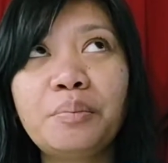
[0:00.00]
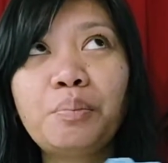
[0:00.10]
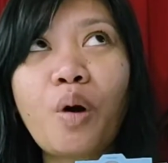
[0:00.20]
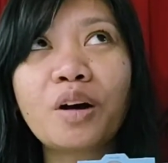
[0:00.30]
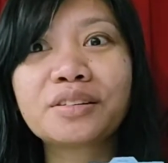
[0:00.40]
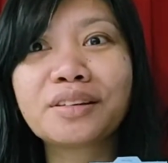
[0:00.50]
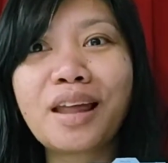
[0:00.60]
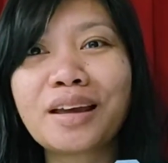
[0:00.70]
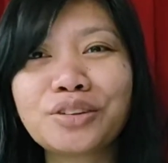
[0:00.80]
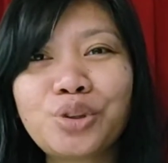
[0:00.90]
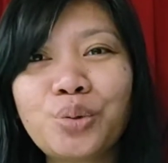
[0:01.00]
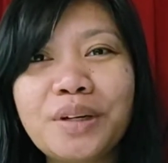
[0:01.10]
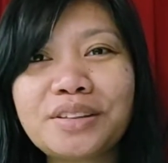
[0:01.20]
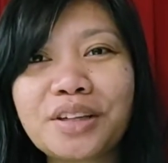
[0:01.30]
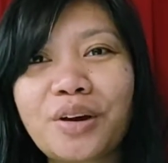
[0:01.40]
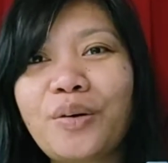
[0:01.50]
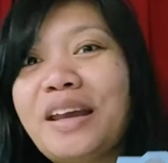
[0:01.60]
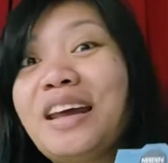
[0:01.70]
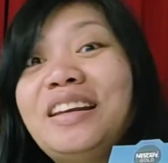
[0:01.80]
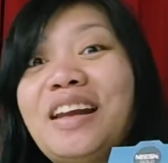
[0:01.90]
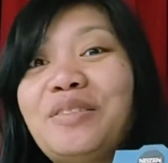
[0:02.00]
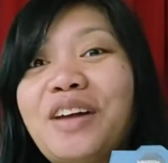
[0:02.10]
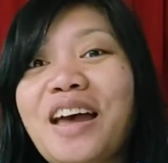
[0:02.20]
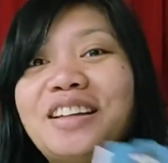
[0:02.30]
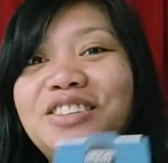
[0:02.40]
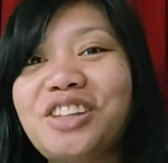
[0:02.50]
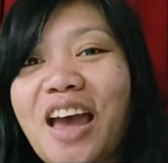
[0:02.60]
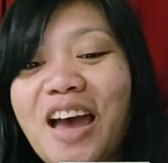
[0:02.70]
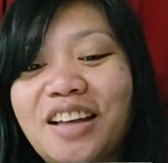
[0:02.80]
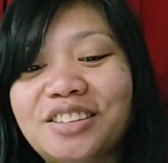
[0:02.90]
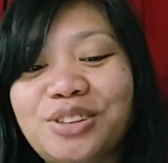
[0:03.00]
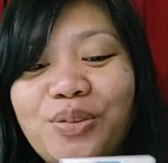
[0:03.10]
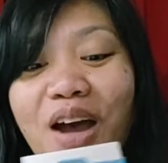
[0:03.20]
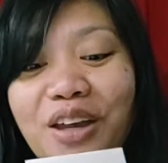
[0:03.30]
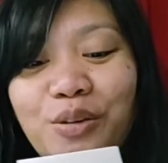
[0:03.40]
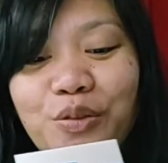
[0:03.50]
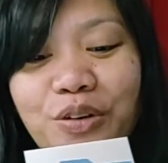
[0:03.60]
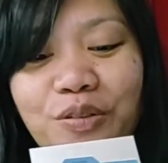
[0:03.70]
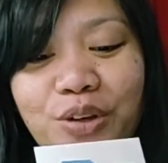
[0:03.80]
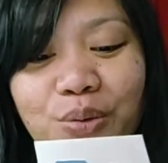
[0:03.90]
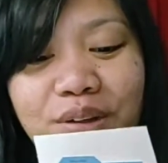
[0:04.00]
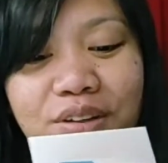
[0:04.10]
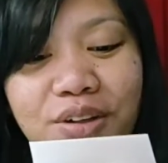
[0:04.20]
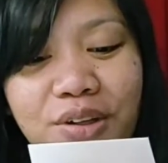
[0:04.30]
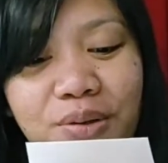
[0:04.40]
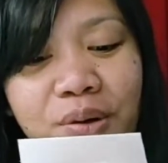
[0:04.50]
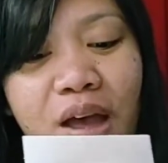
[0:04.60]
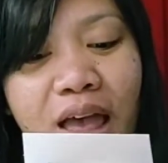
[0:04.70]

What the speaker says: bought like 2 weeks ago and I never had a chance to kind of review with you.